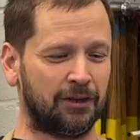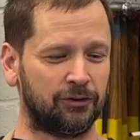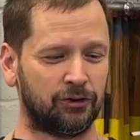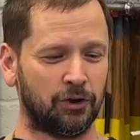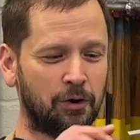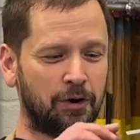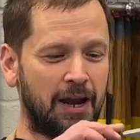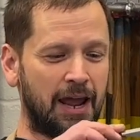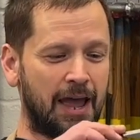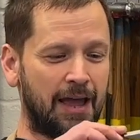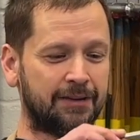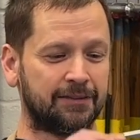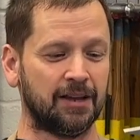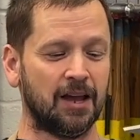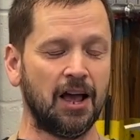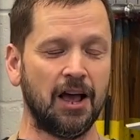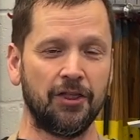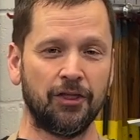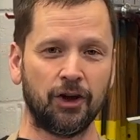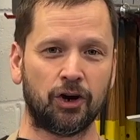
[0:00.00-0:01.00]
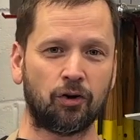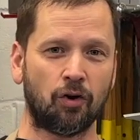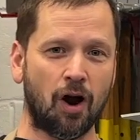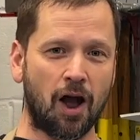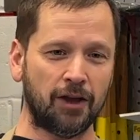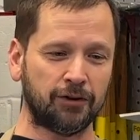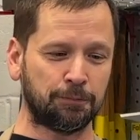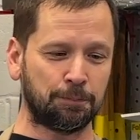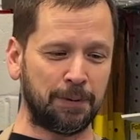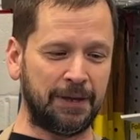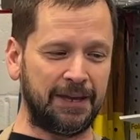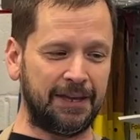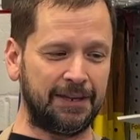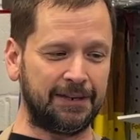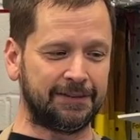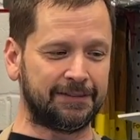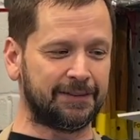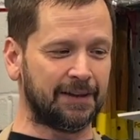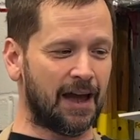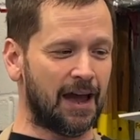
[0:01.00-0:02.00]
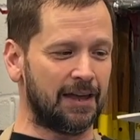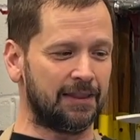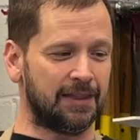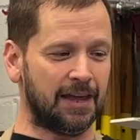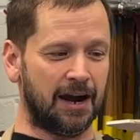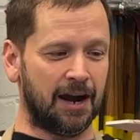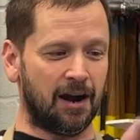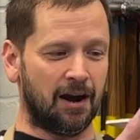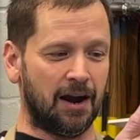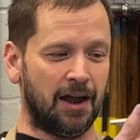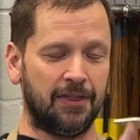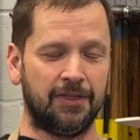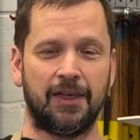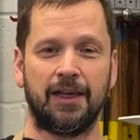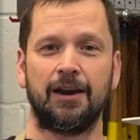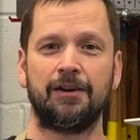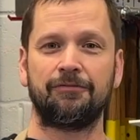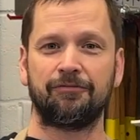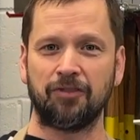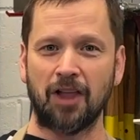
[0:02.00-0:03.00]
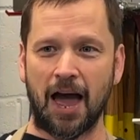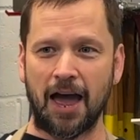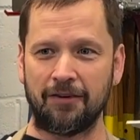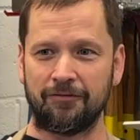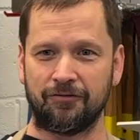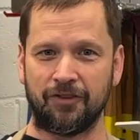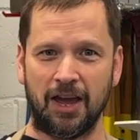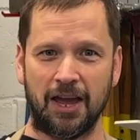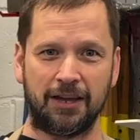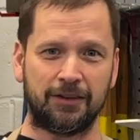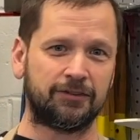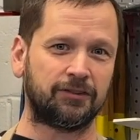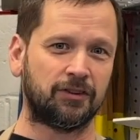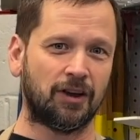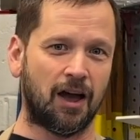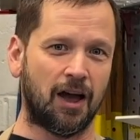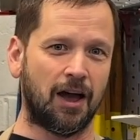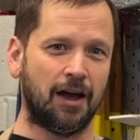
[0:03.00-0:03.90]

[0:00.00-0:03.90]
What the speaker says: So it has the cross peen side there and then a flat face